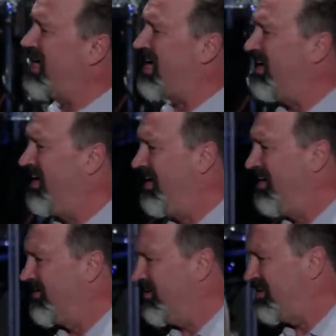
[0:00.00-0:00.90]
that?
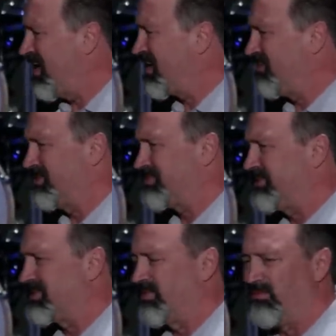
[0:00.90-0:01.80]
Where'd that come? Must
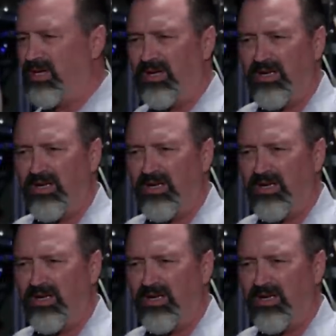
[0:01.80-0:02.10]
be some